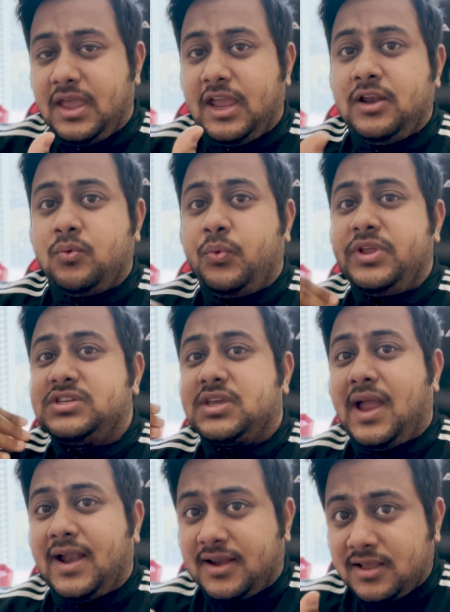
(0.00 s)
in which
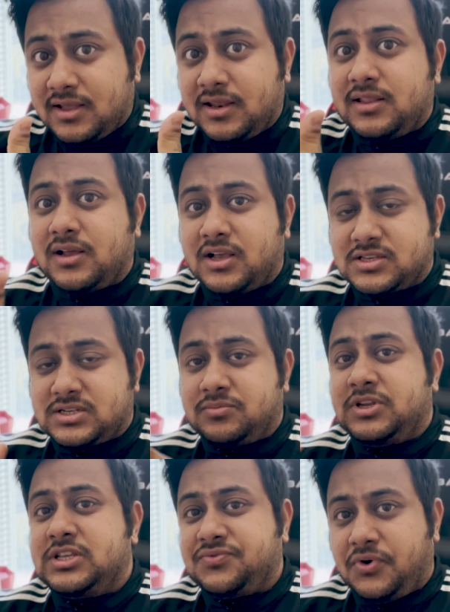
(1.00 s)
category the
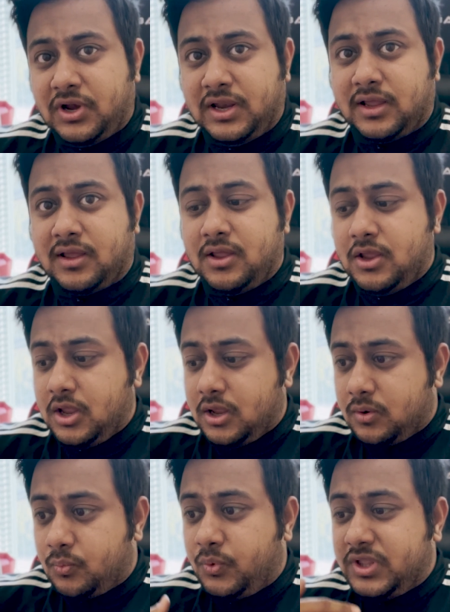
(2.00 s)
customer is falling,
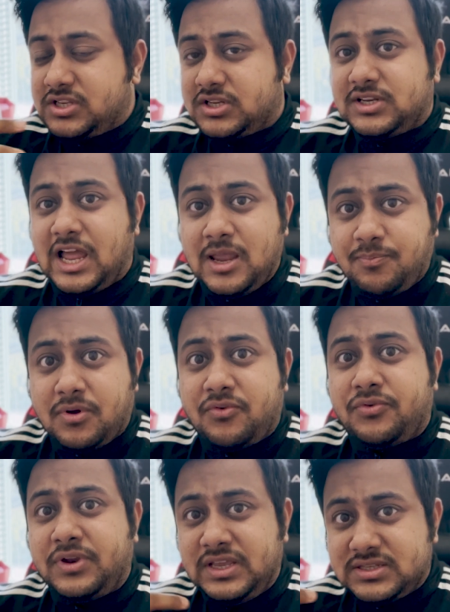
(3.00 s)
which type
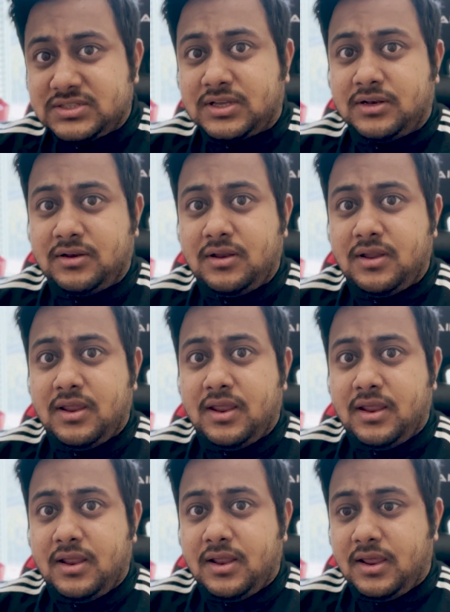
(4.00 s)
of reason
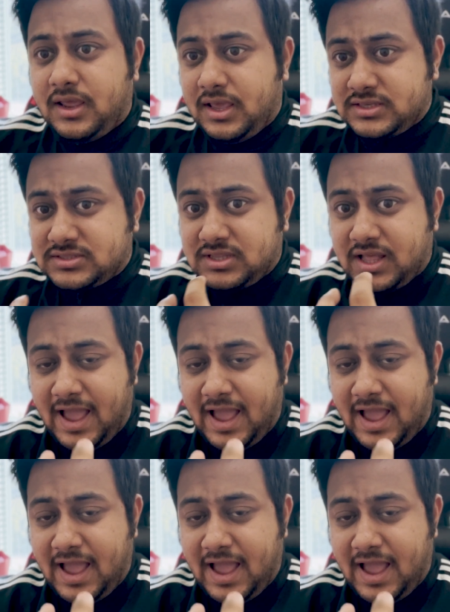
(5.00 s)
is the